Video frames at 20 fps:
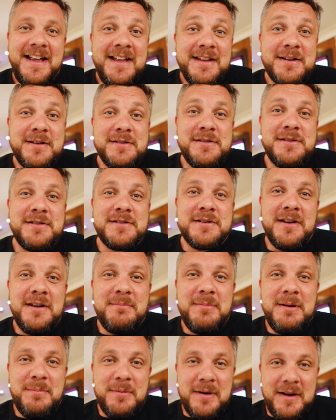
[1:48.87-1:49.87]
because it's going
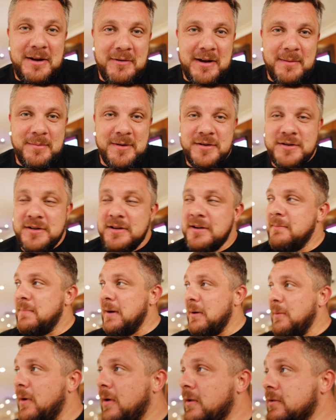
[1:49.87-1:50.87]
to be pretty rubbish,
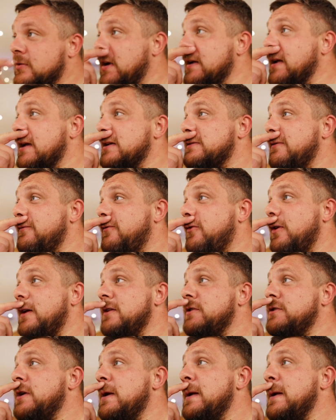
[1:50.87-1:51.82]
but we'll try and get some footage.